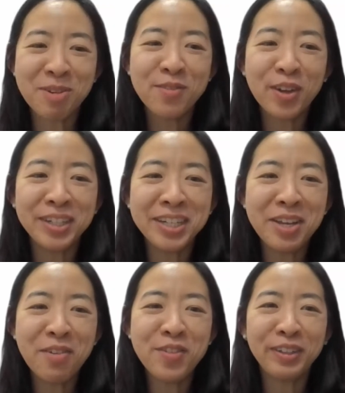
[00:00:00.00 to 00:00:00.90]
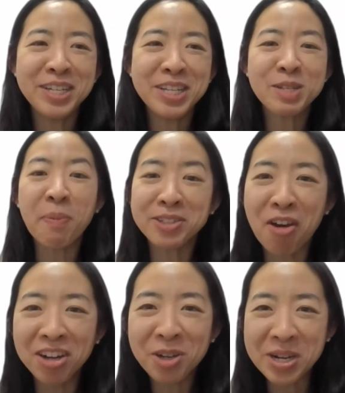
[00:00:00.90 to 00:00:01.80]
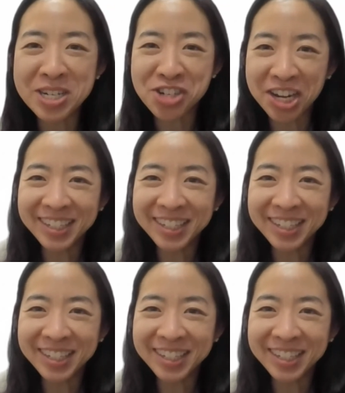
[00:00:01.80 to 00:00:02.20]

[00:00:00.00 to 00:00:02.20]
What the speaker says: very, very spot on question.